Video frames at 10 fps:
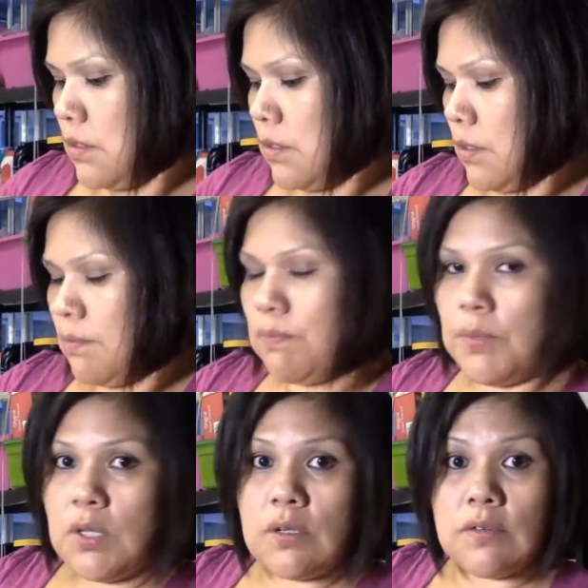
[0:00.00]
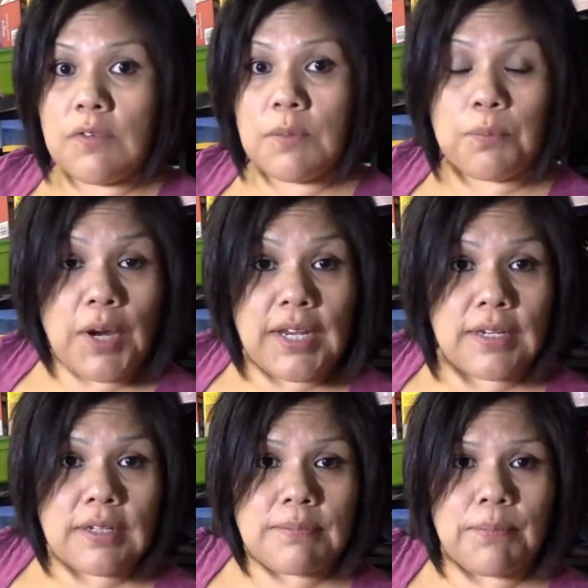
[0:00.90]
They're beautiful, bright
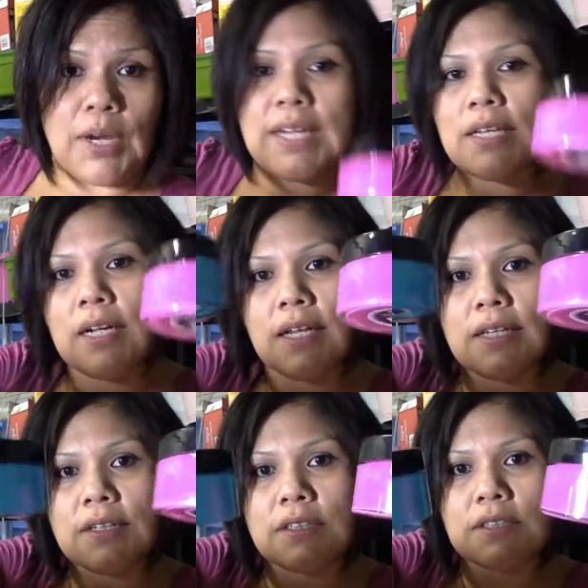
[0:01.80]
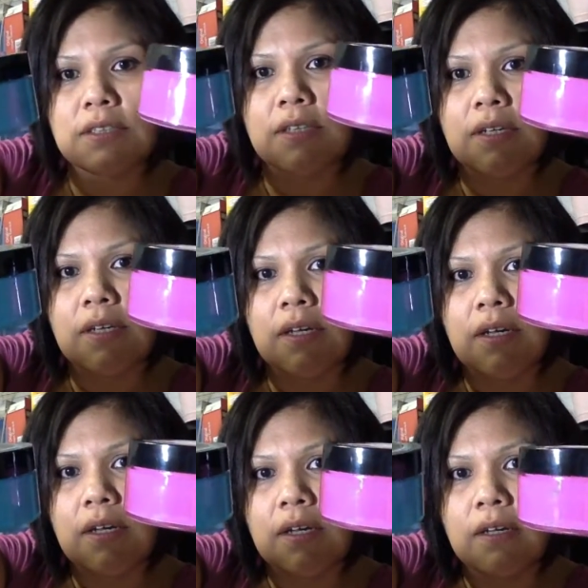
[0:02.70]
colors.
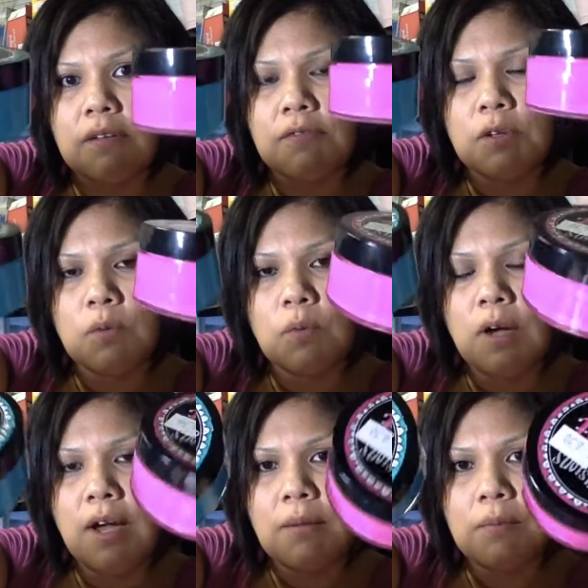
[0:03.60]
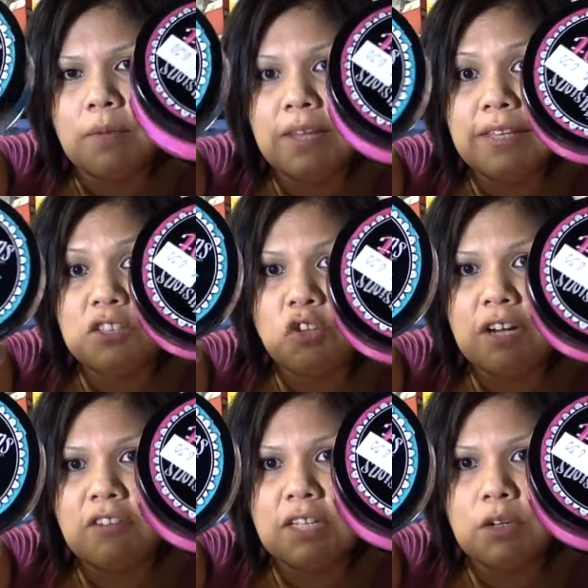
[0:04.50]
If you and they dry
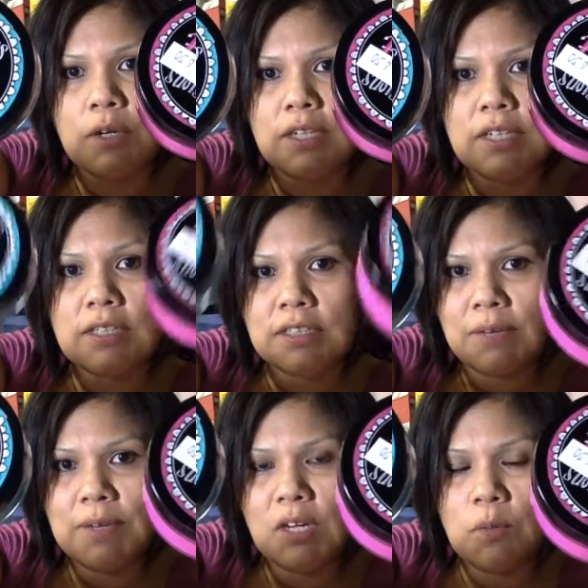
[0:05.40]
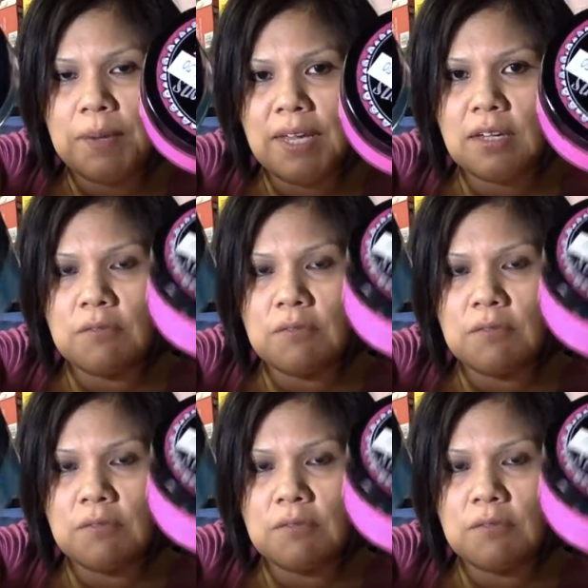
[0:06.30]
really quickly. Semi-opaque.